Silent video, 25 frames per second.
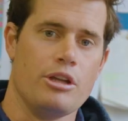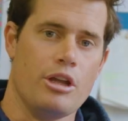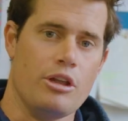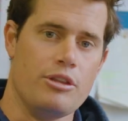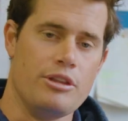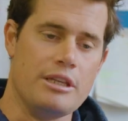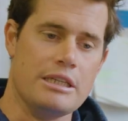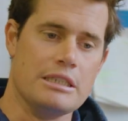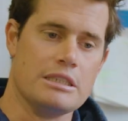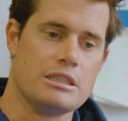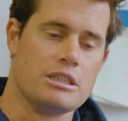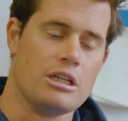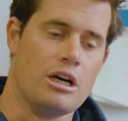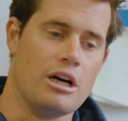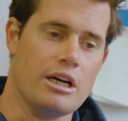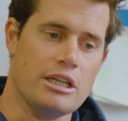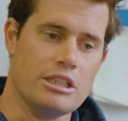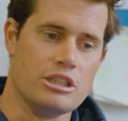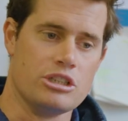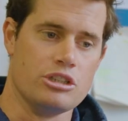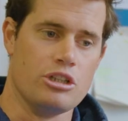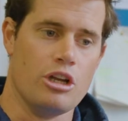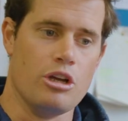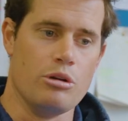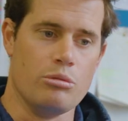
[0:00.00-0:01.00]
Yeah, these
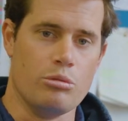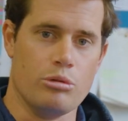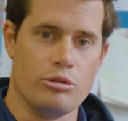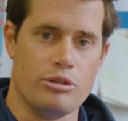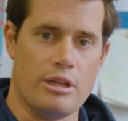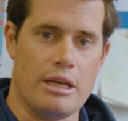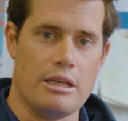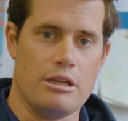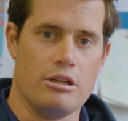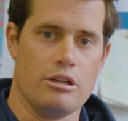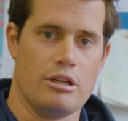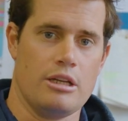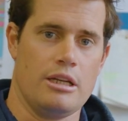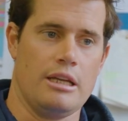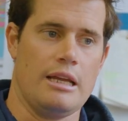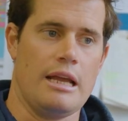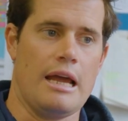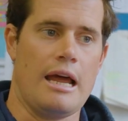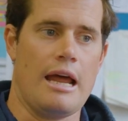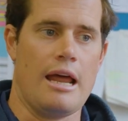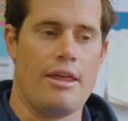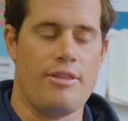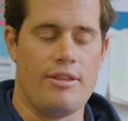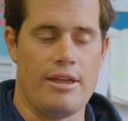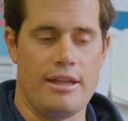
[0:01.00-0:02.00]
guys know what they're looking
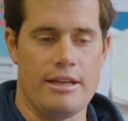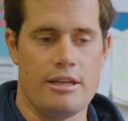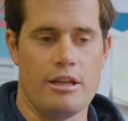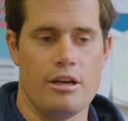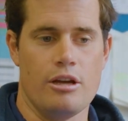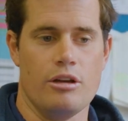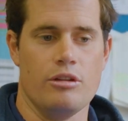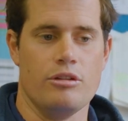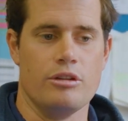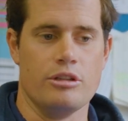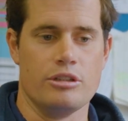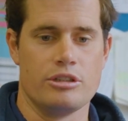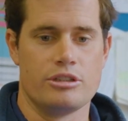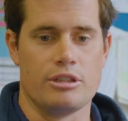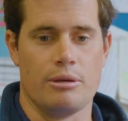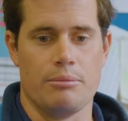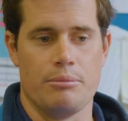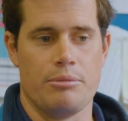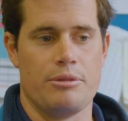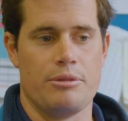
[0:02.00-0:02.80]
at, and they know that some